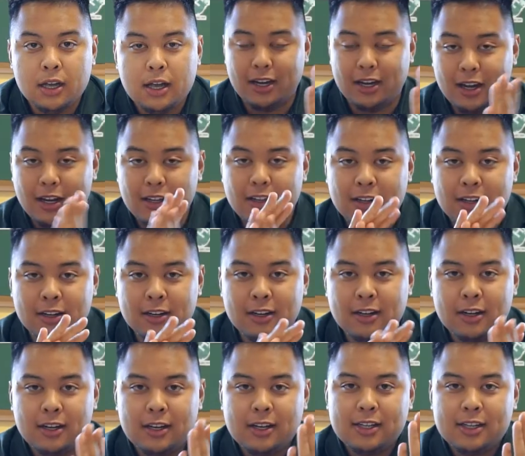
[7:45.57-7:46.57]

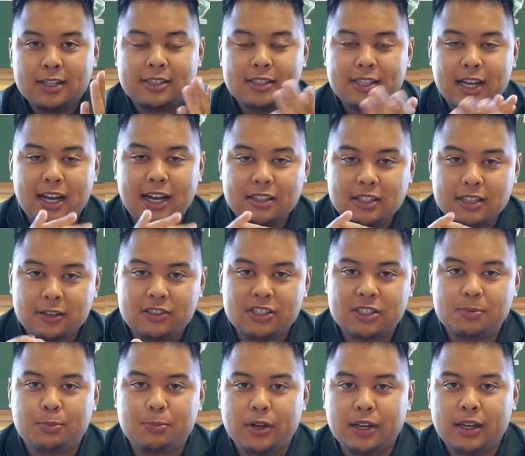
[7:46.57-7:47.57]
another signs of
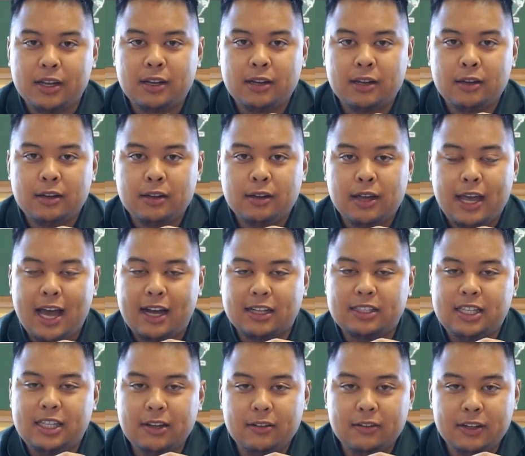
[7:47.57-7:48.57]
spring
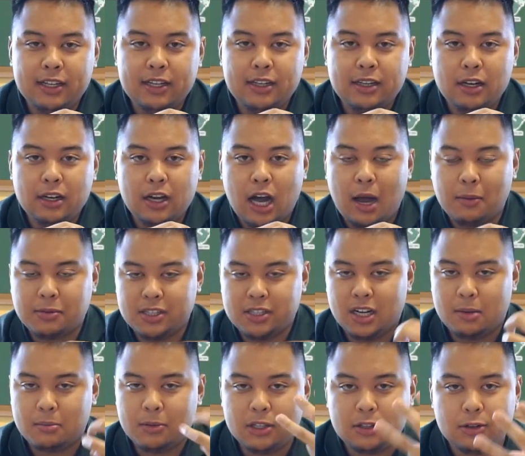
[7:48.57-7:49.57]
activity, option
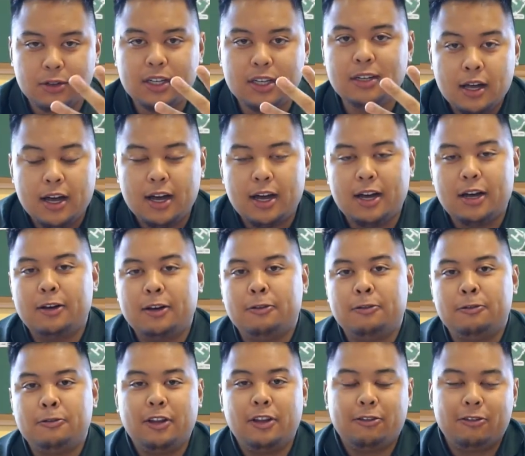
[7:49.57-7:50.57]
number 3
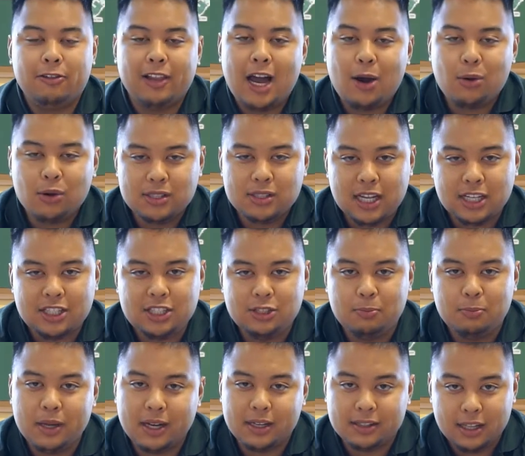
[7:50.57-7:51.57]
of the flowers that you
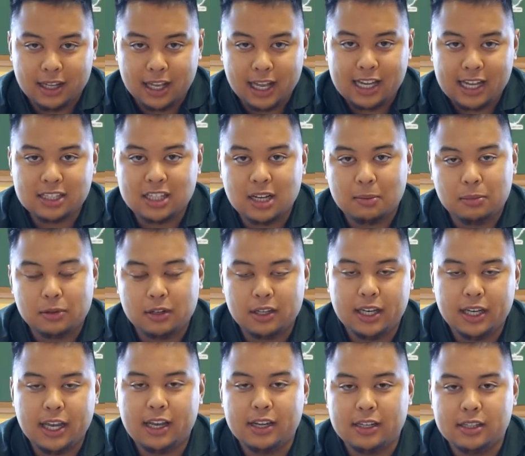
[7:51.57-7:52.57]
picked the last couple of
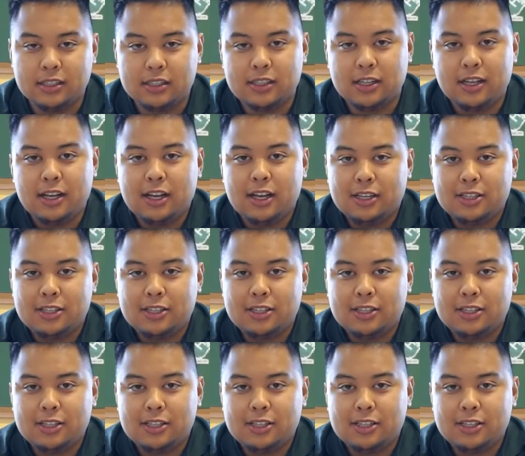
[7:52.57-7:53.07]
days.